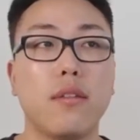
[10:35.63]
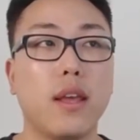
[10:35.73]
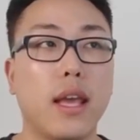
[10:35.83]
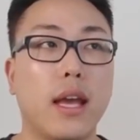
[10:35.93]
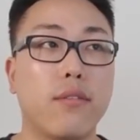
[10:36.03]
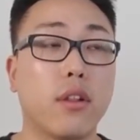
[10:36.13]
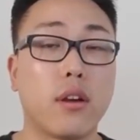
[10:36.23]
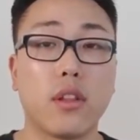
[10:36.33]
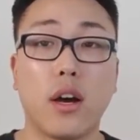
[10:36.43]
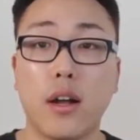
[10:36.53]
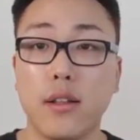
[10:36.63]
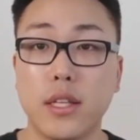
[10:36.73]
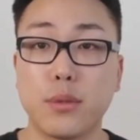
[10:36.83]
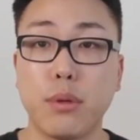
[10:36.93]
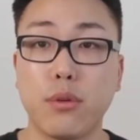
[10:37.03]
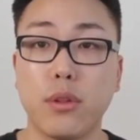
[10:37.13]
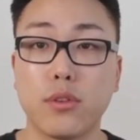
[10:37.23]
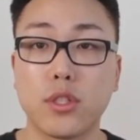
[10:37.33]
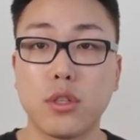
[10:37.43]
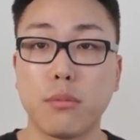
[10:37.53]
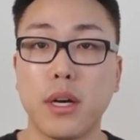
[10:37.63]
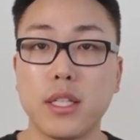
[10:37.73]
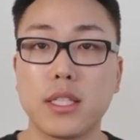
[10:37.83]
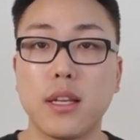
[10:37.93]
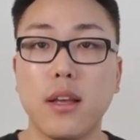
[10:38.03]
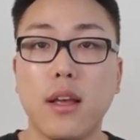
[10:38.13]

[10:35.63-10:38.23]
they have a lot of the holidays between those 2 months.